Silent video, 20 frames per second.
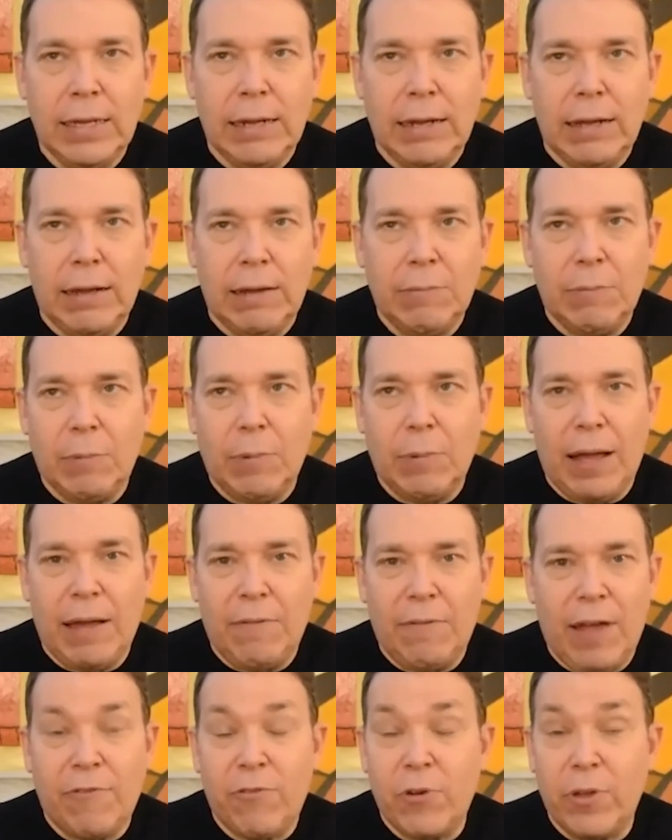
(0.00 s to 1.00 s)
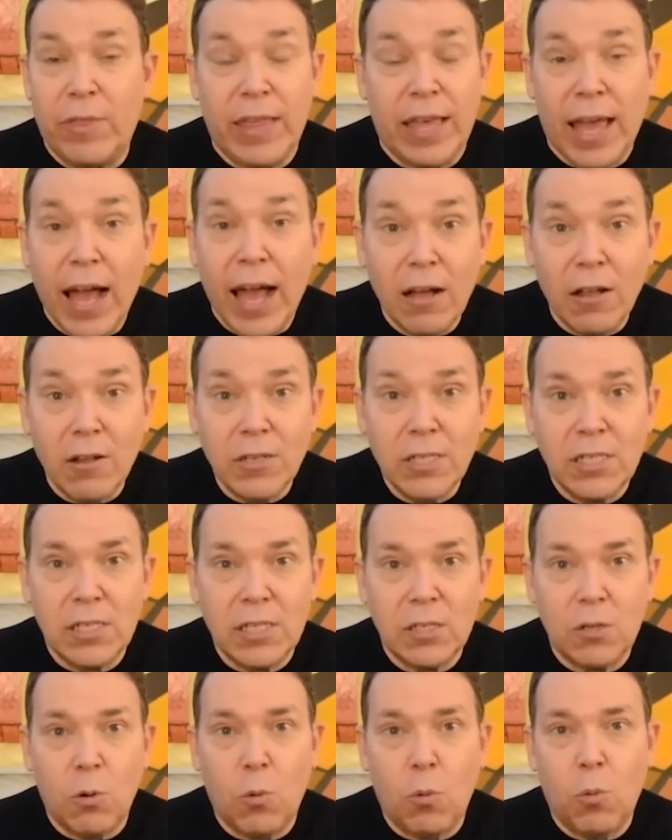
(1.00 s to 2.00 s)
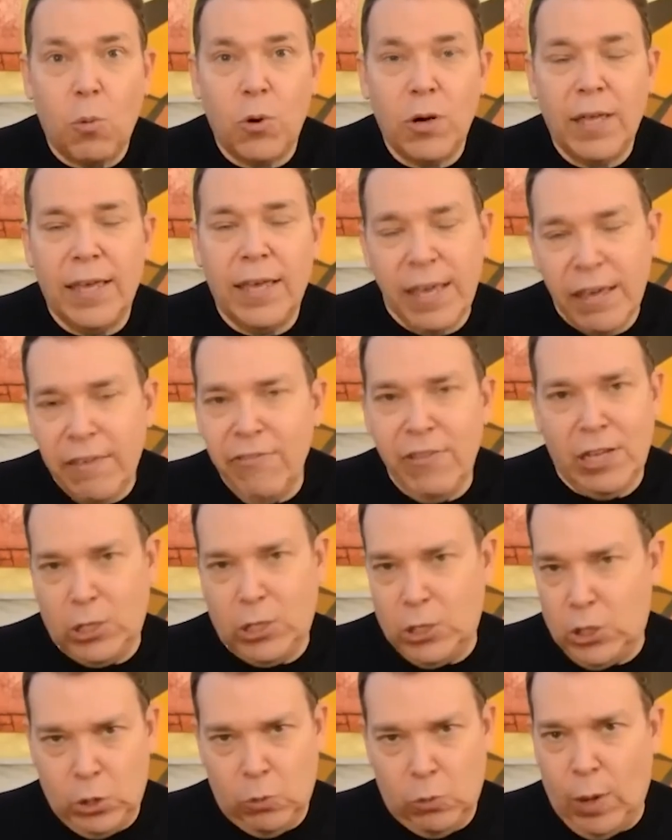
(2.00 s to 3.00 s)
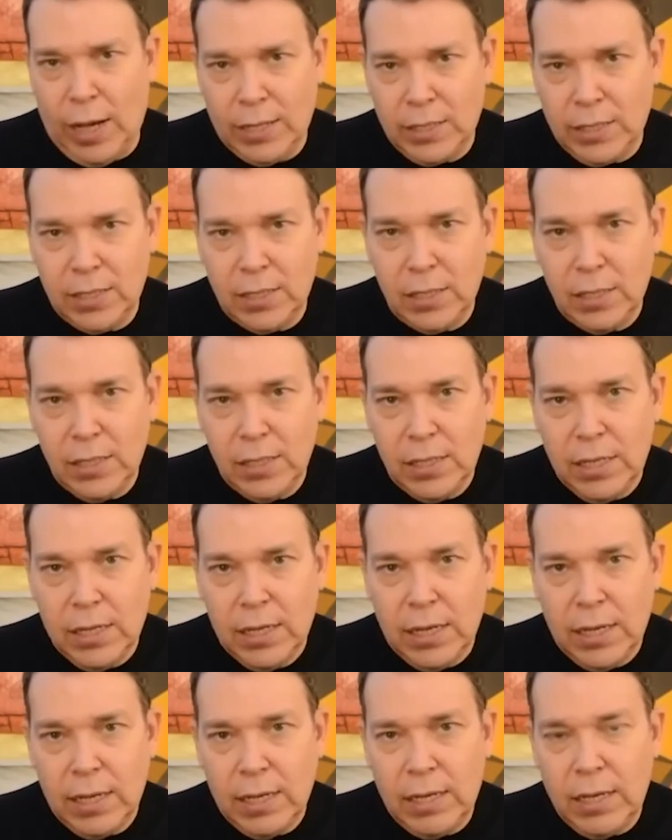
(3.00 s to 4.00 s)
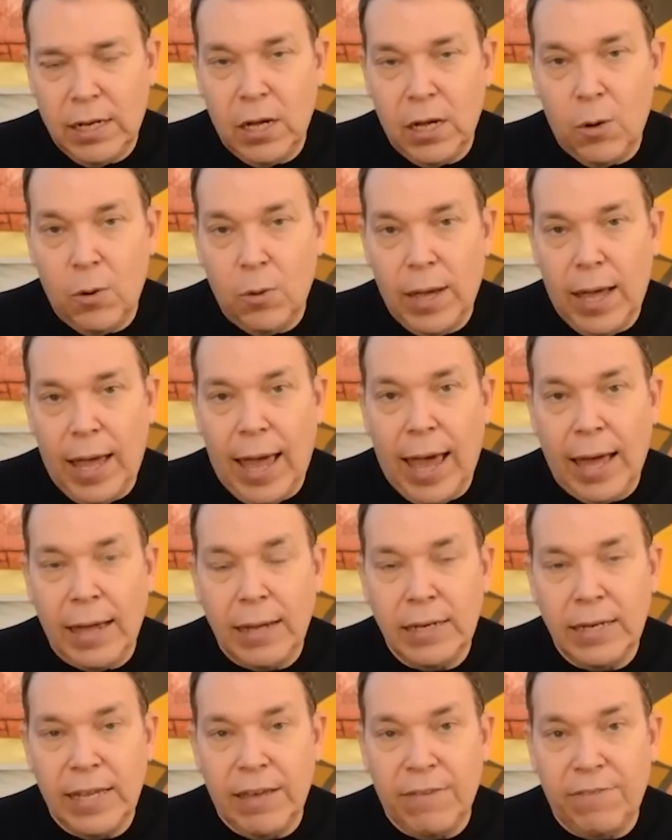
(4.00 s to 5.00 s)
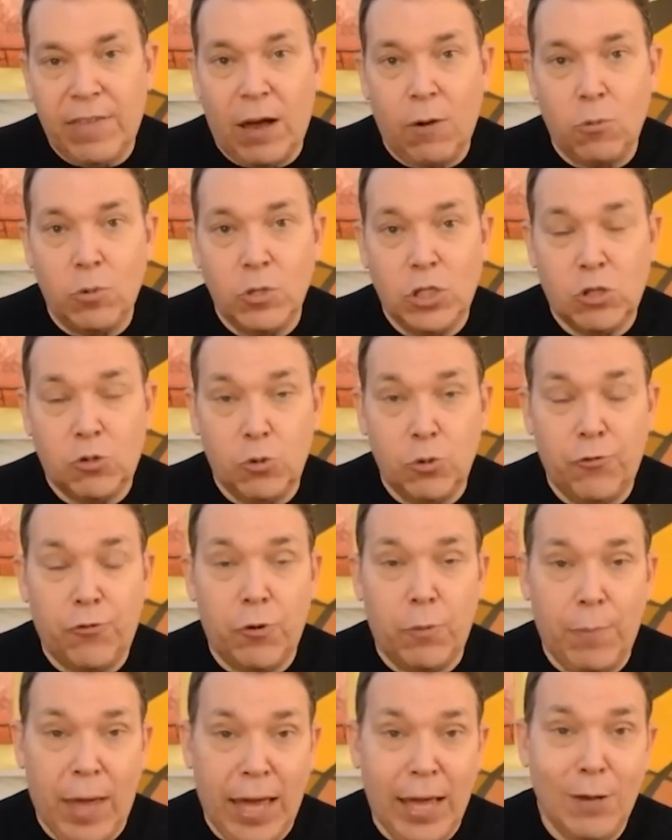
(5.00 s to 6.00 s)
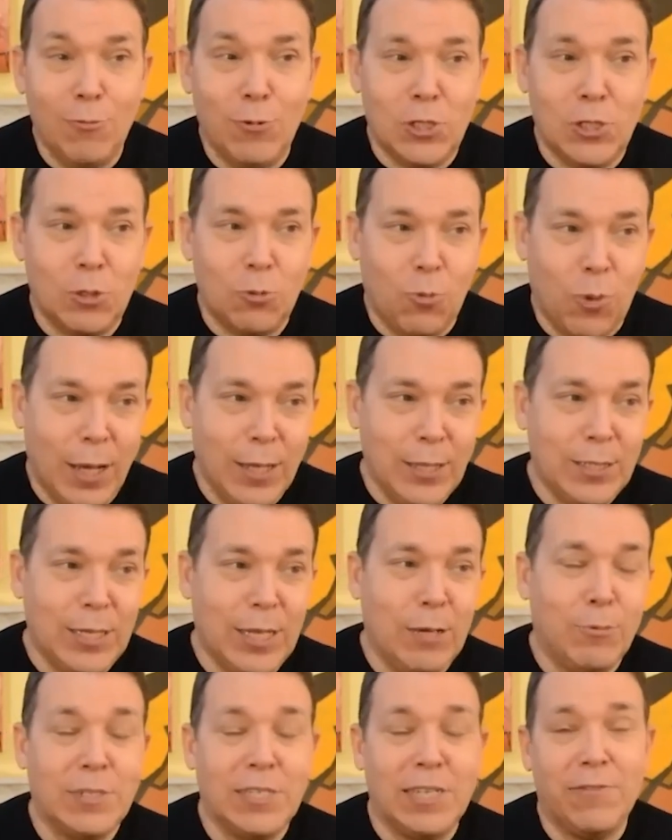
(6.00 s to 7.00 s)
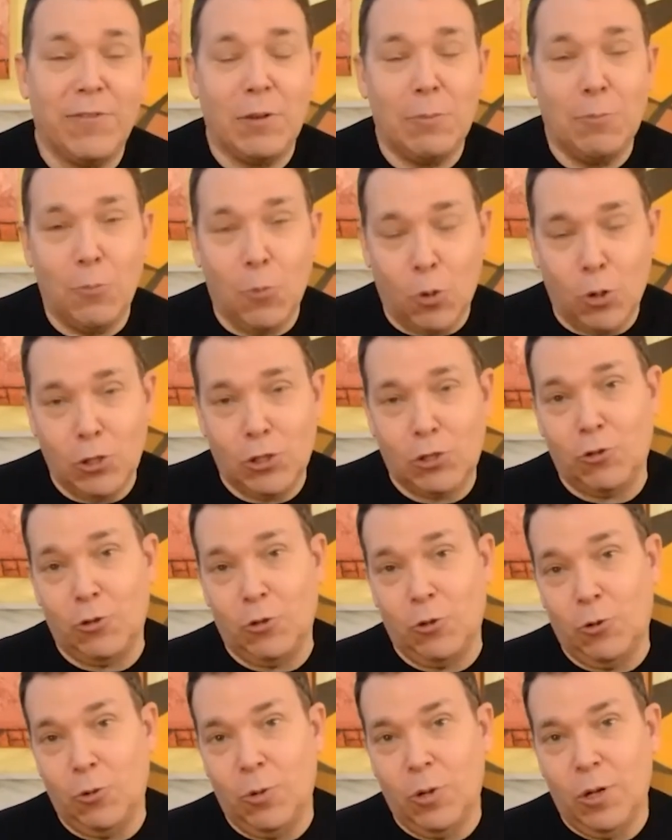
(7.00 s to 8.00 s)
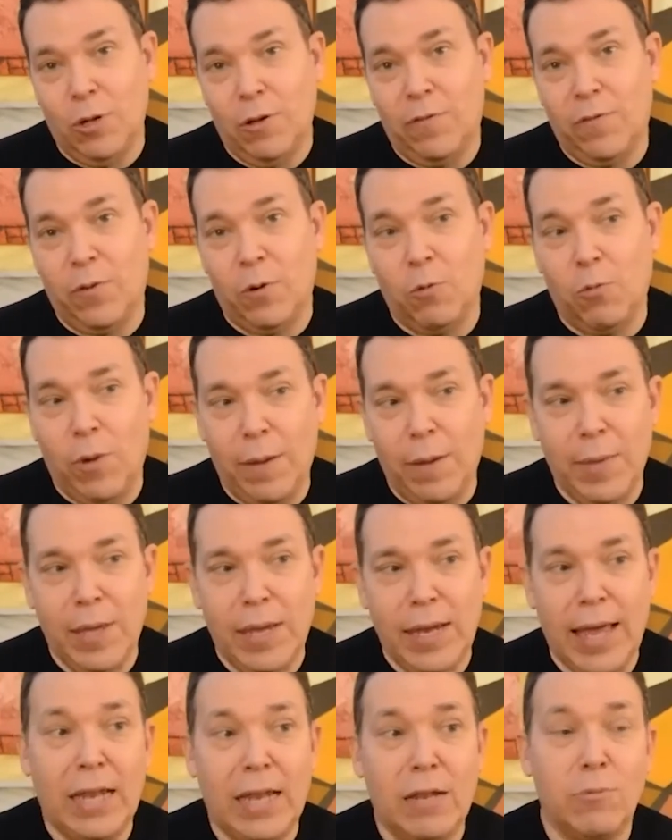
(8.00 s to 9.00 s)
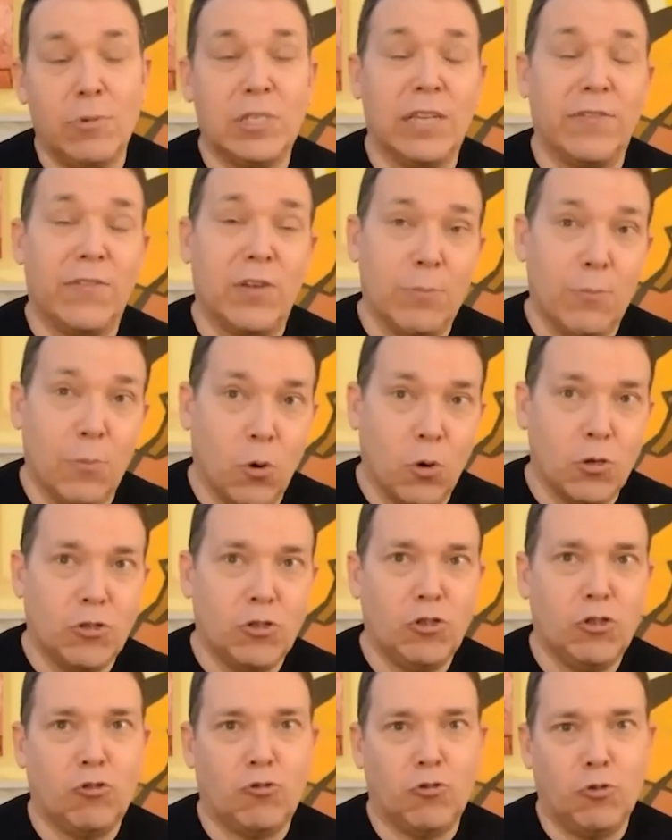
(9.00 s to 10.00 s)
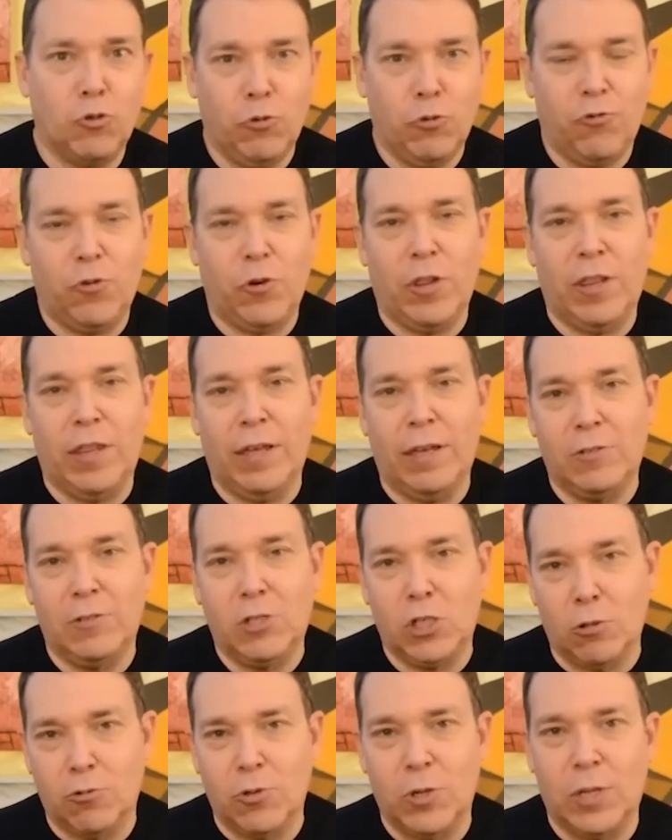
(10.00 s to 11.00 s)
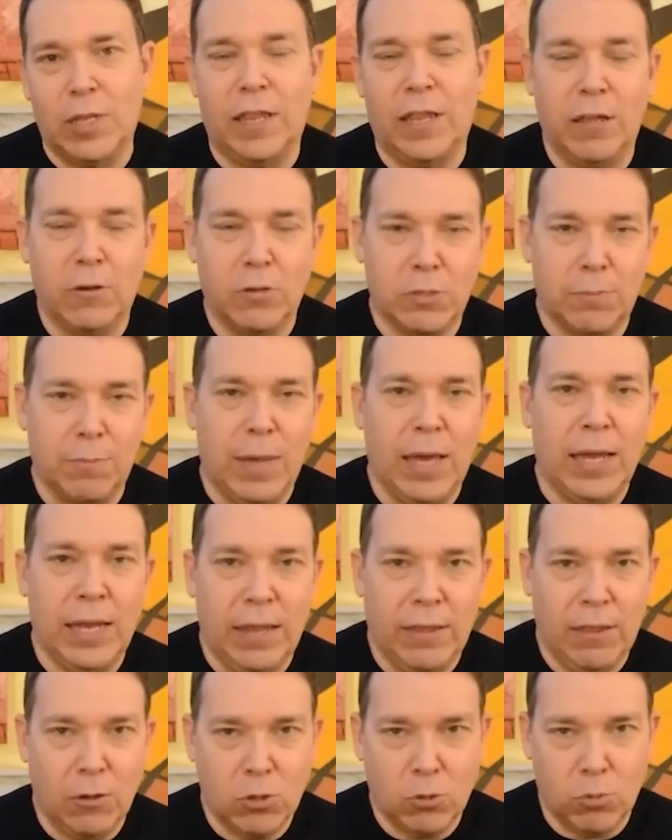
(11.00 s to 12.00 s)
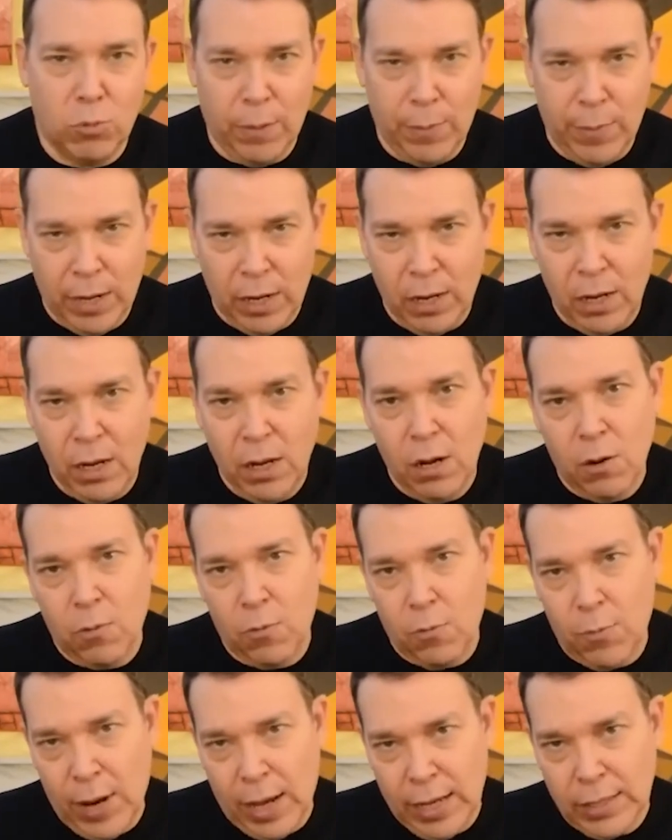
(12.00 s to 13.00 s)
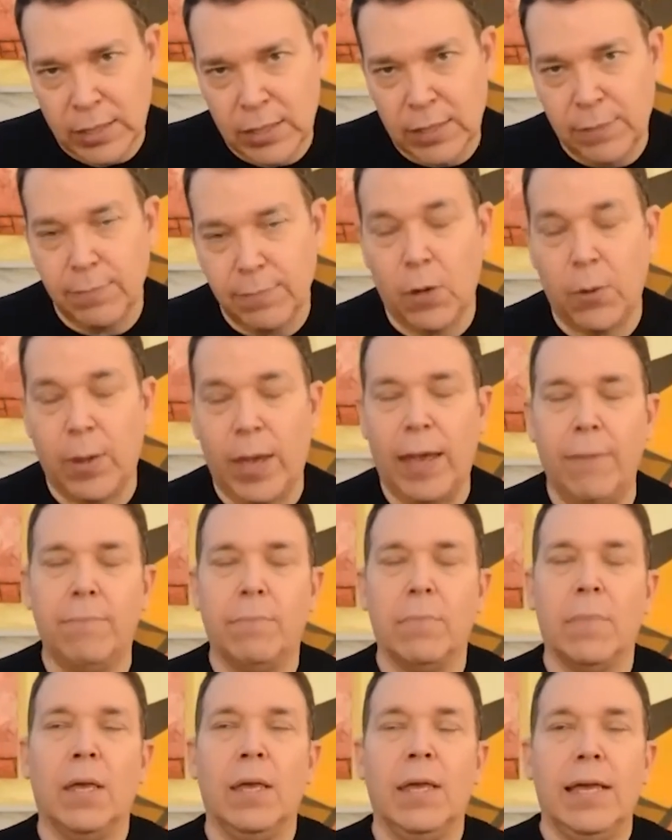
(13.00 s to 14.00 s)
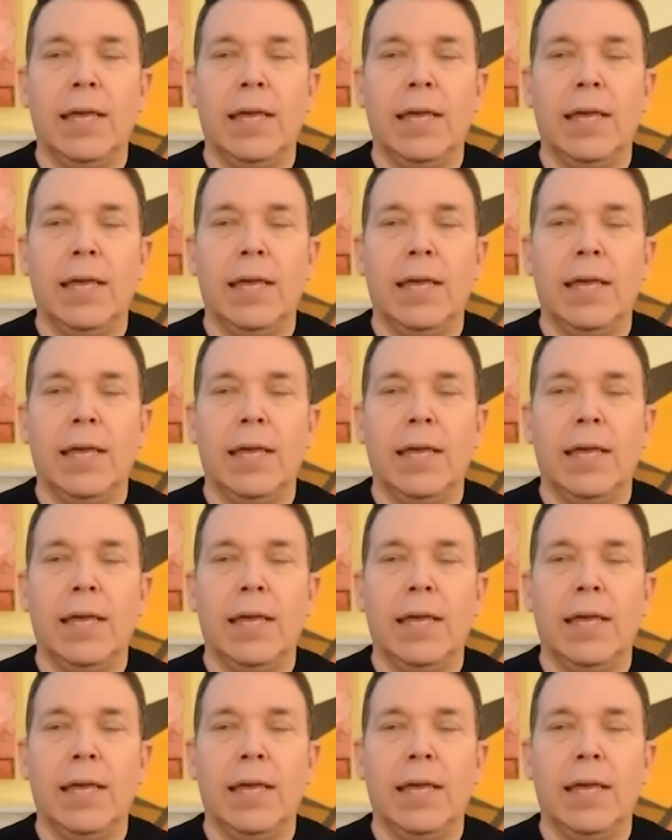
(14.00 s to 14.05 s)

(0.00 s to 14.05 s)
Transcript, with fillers: you know everything else were given to us you know and if that was true for men which it was it was even more true for women and it was even more true for the children that those men and those women raised okay